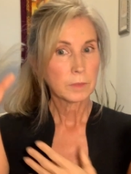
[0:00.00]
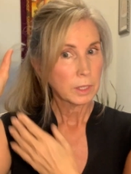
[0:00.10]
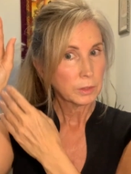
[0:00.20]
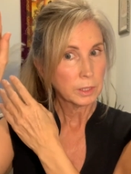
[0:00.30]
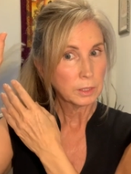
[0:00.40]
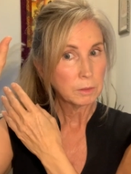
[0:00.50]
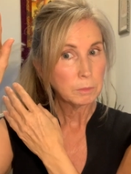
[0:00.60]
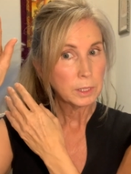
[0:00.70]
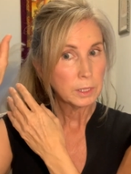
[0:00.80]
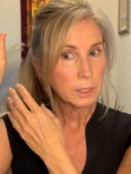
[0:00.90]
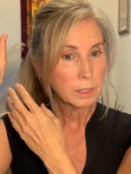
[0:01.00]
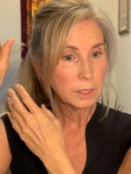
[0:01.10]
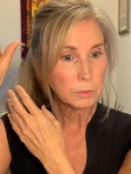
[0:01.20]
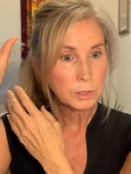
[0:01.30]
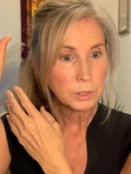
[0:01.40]
the little me that
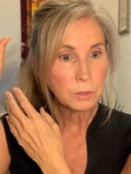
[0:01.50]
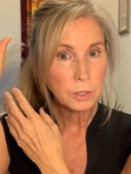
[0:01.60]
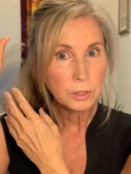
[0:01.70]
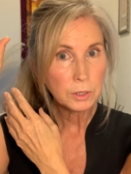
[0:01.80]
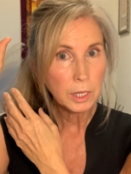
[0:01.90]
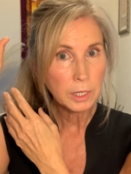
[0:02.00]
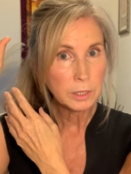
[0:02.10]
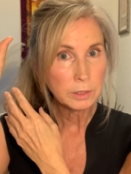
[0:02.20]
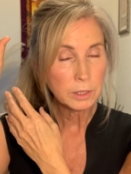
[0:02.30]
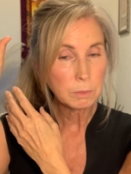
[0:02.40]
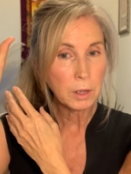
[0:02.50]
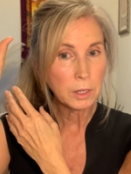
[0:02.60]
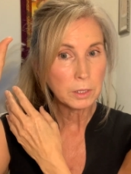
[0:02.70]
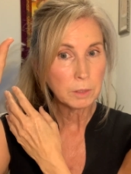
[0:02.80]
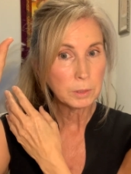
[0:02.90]
was so hurt and
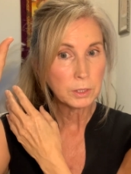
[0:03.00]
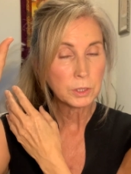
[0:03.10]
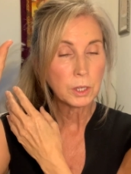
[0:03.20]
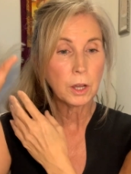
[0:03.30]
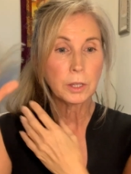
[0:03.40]
despondent up here is gone.